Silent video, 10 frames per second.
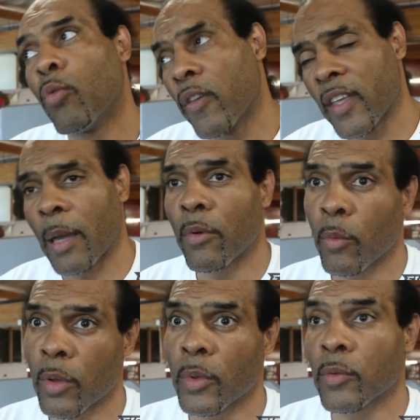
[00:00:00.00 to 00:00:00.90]
We didn't have
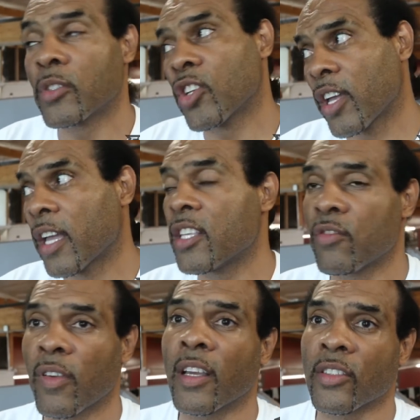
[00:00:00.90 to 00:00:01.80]
one when, when, when Sergey hits
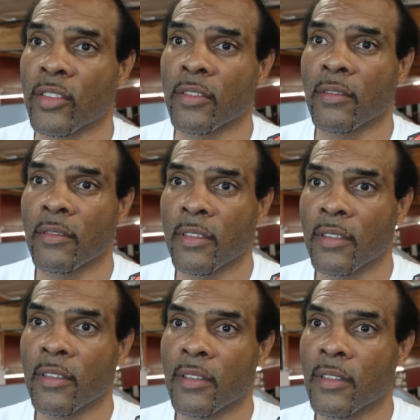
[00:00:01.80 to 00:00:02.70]
you flush.
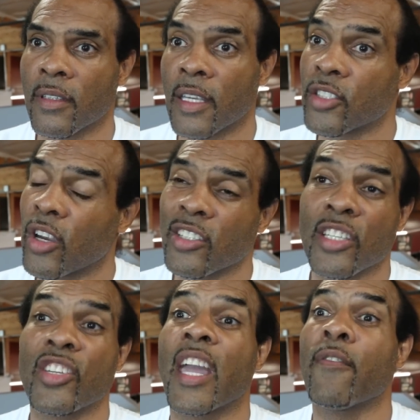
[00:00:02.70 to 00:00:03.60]
And Sergey
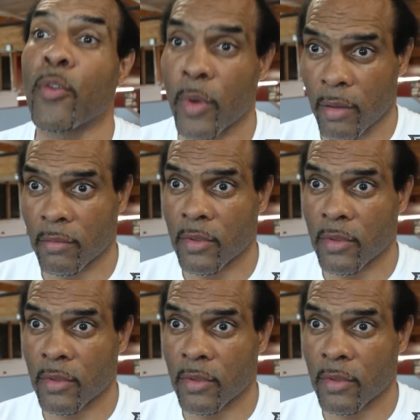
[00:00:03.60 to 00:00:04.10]
can hit you everywhere.